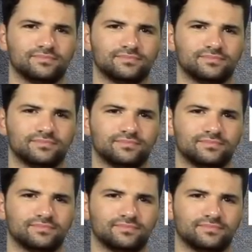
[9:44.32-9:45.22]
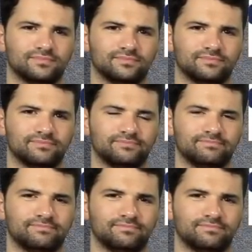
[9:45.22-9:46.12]

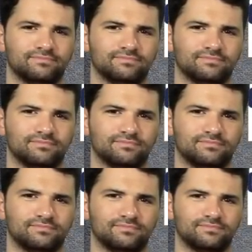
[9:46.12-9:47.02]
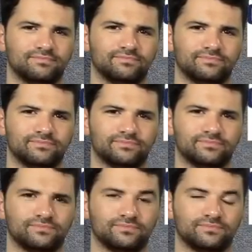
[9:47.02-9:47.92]

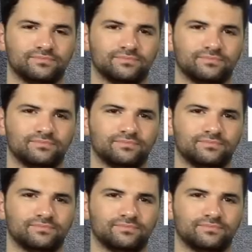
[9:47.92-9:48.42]
The person shown says nothing.